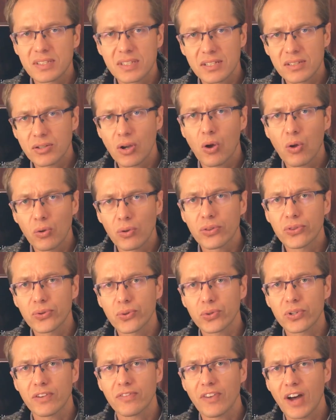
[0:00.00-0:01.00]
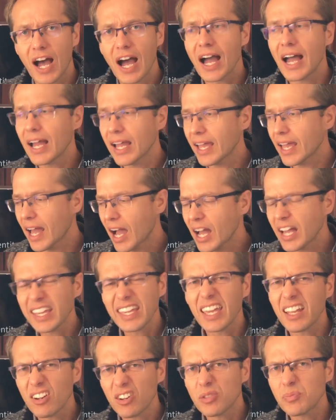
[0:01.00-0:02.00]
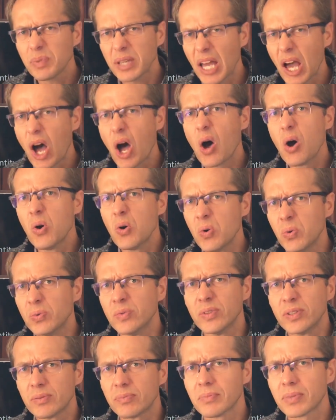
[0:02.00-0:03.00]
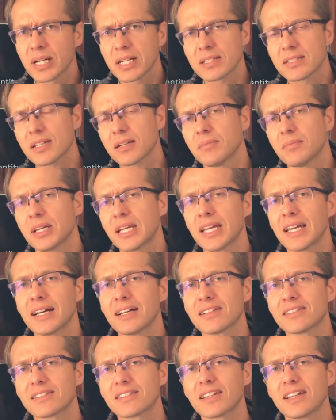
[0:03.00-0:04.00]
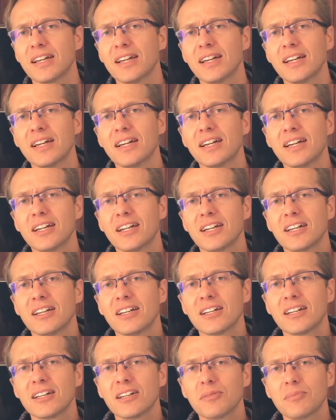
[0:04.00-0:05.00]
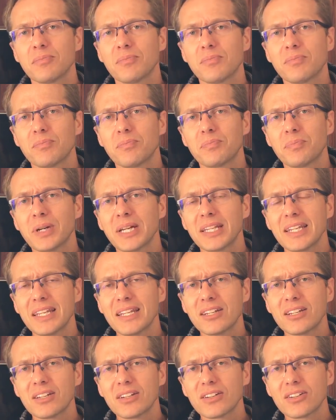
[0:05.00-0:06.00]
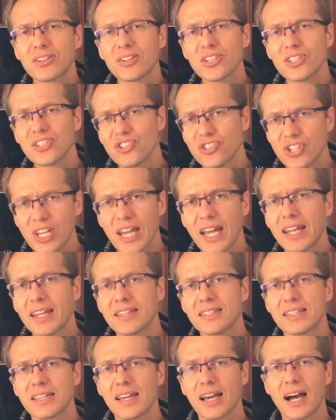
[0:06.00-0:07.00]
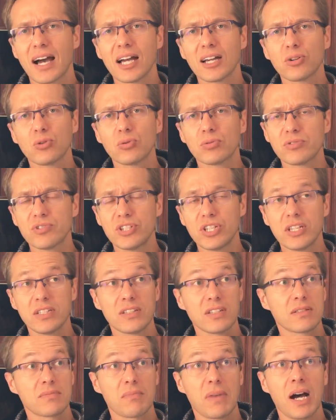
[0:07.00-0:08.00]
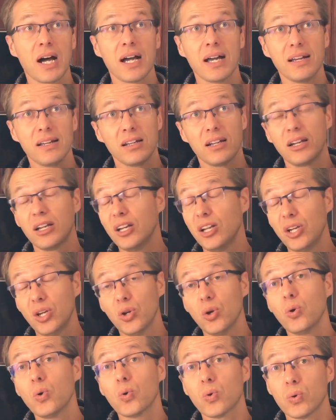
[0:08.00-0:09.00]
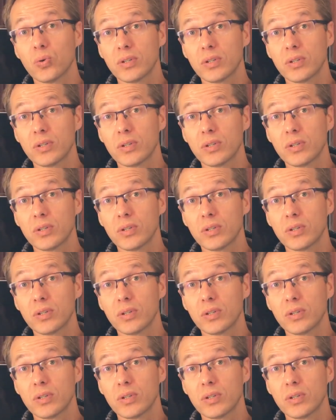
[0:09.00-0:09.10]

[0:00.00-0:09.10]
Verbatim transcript: this whole thought of I, I cannot be owned by somebody else. But in Christianity, I call Jesus my Lord.